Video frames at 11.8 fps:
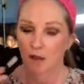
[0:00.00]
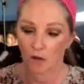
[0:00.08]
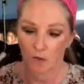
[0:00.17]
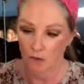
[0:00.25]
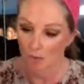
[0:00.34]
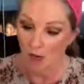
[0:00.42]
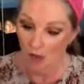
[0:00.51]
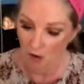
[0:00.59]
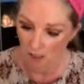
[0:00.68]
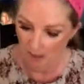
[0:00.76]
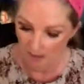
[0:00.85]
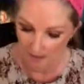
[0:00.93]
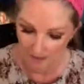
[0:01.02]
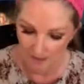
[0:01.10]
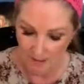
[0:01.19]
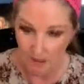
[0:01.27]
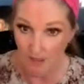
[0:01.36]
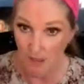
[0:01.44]
onto my eyelids,
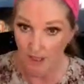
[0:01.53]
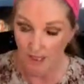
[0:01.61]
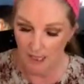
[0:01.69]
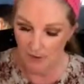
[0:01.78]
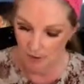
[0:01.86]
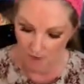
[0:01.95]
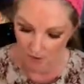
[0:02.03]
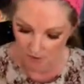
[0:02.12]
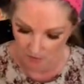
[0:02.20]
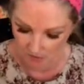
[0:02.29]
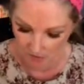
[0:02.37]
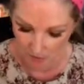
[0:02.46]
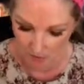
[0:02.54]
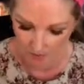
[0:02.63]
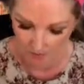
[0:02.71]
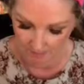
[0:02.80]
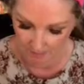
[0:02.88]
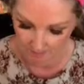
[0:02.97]
so I tend to not use that one.